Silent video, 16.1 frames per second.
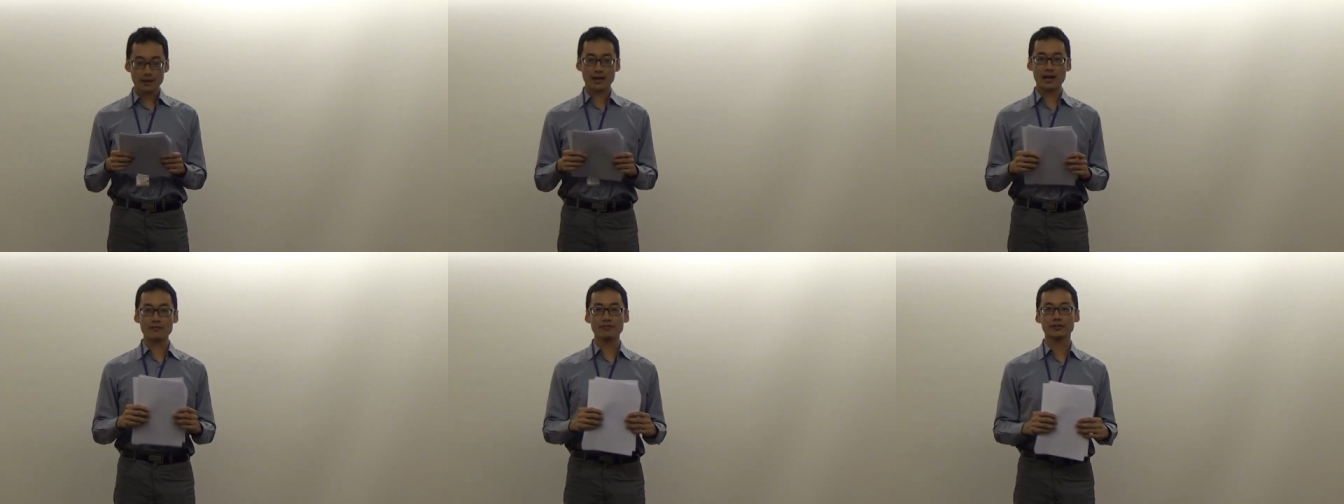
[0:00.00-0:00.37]

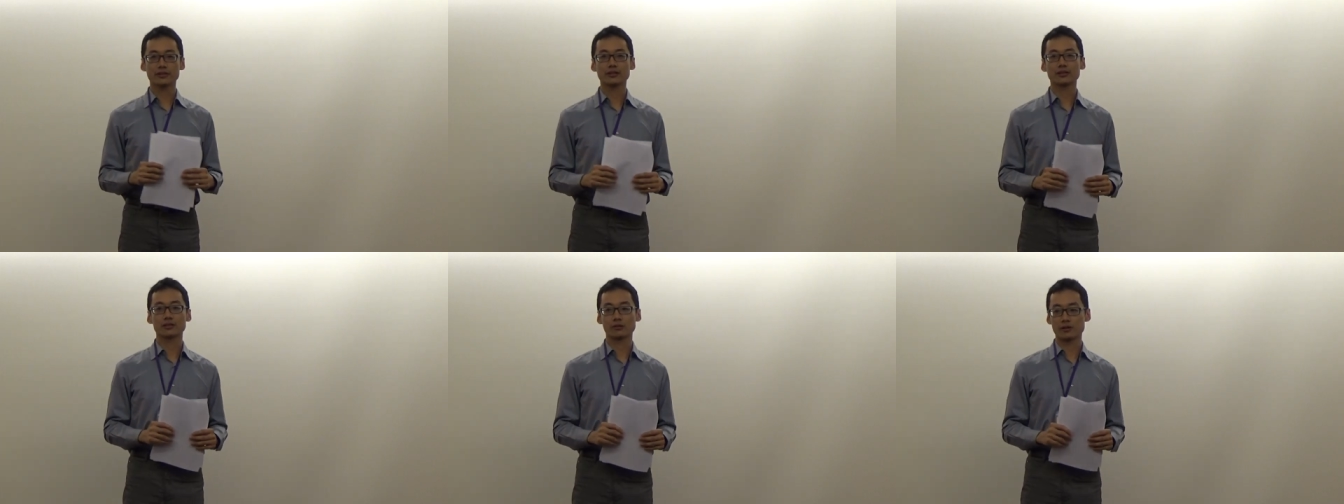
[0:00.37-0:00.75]

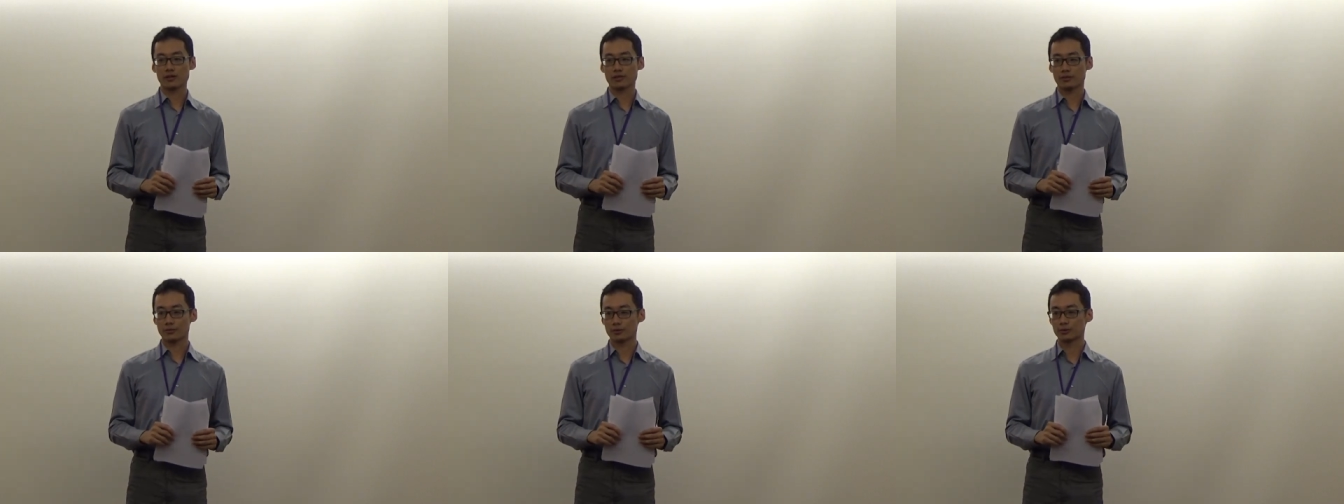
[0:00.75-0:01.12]
After
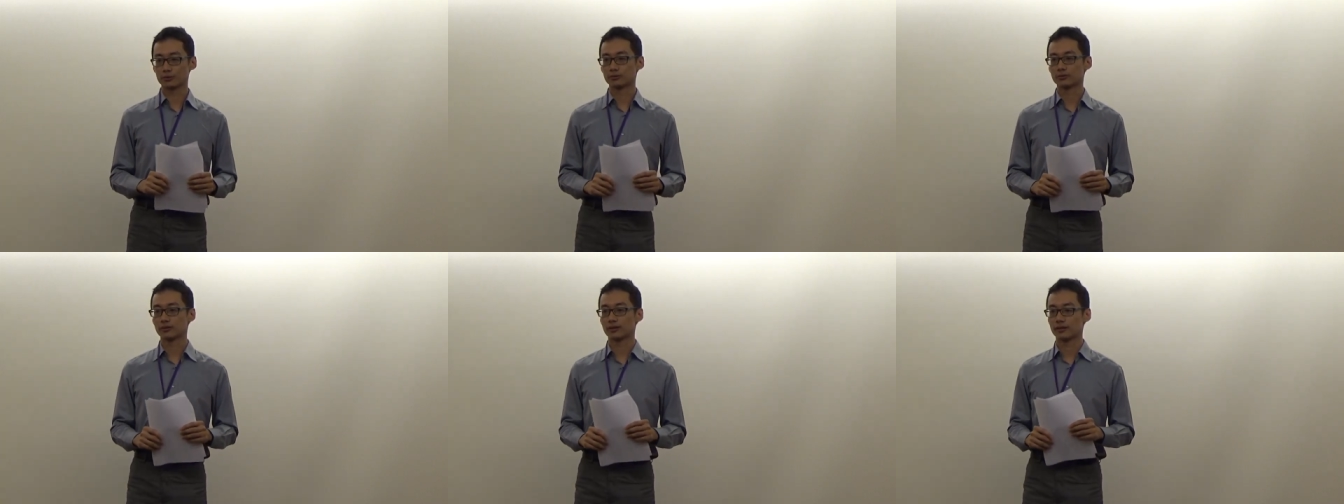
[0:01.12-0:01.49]
going
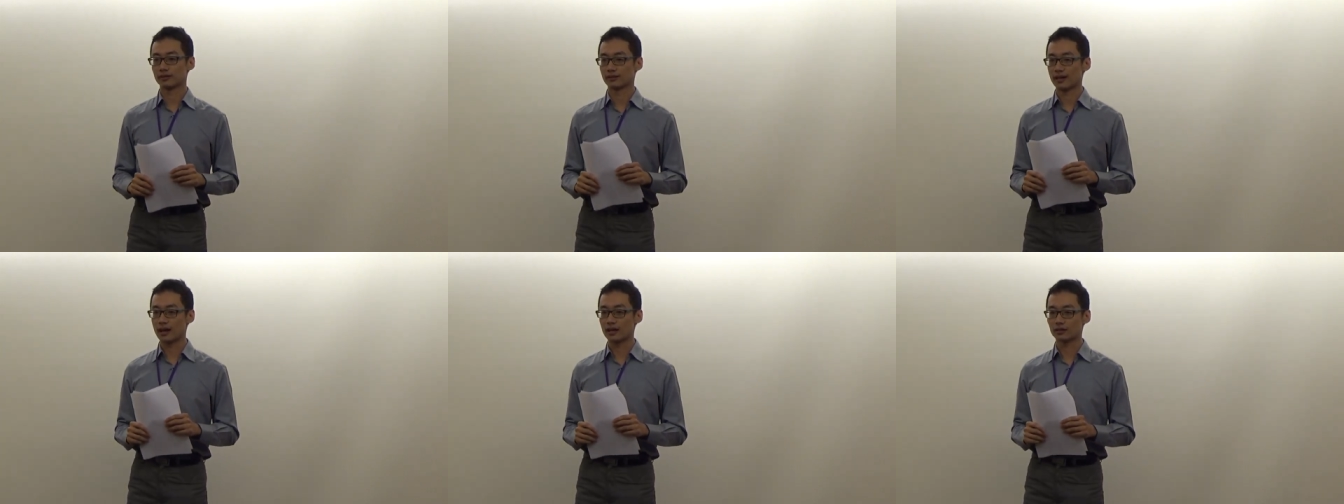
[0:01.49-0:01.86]
through
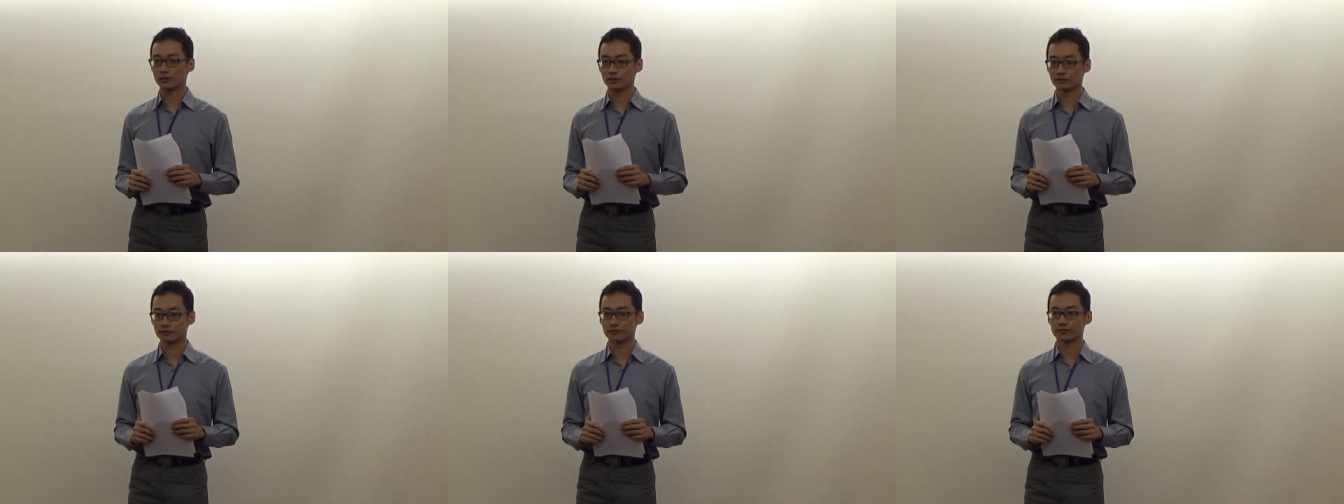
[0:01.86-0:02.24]
a lot
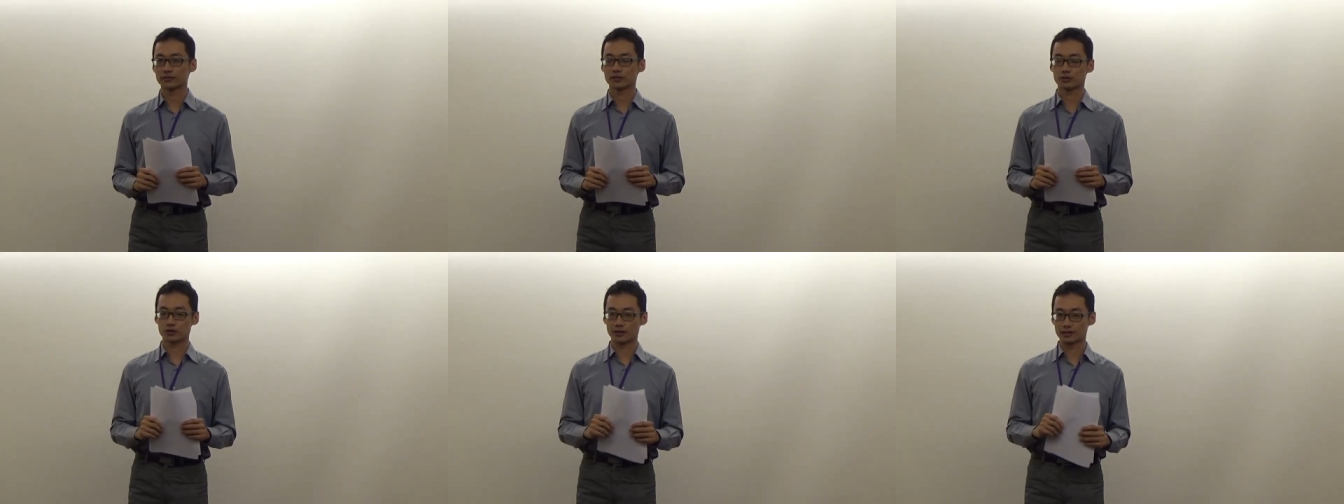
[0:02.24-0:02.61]
of
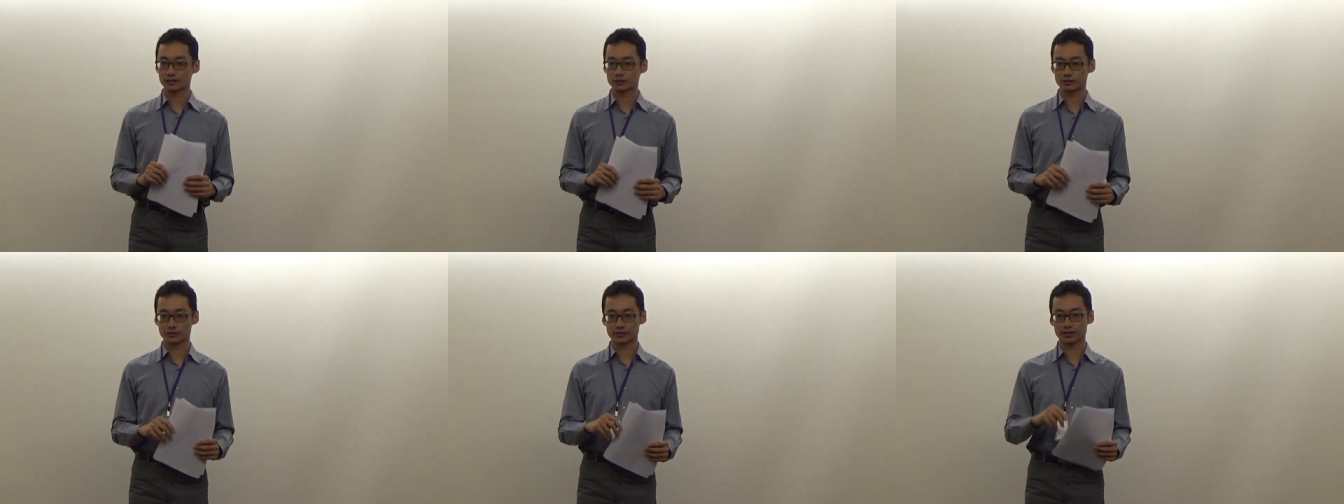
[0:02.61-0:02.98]

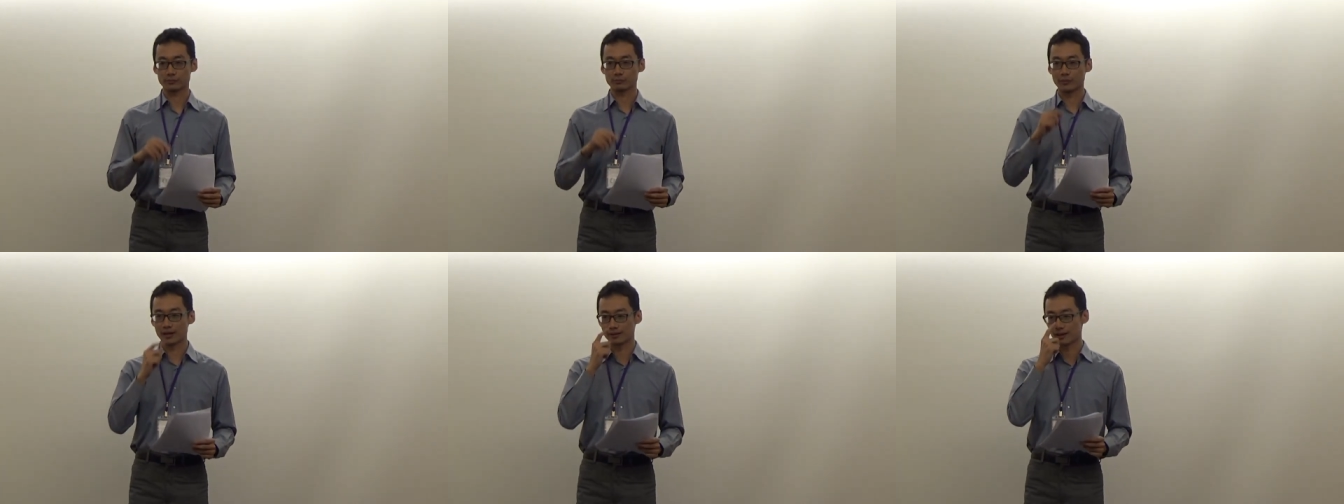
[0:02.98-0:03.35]
challenges
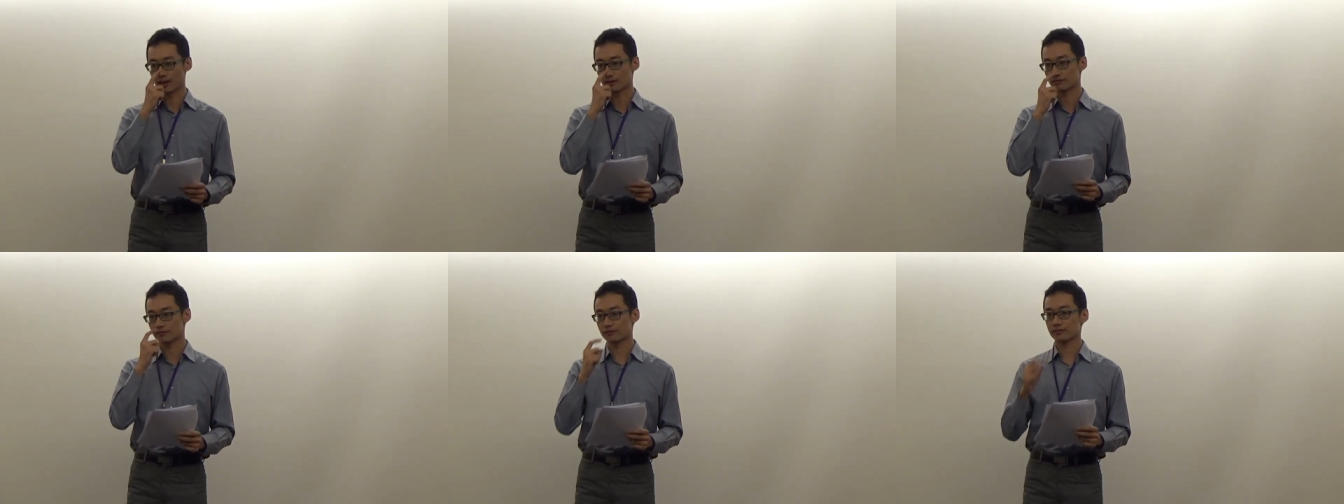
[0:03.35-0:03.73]
in my
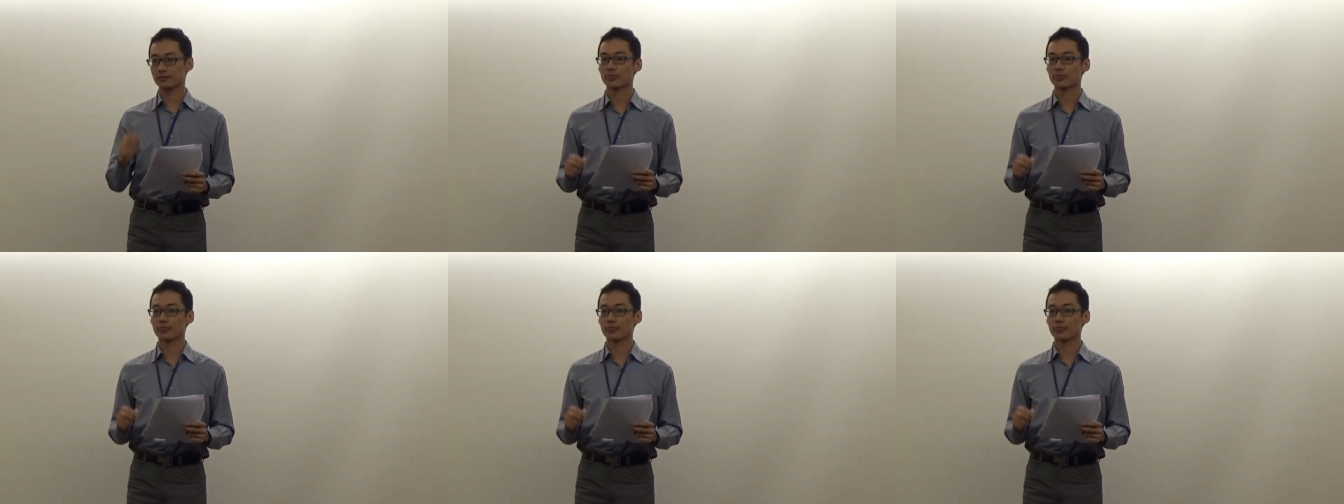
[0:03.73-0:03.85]
life,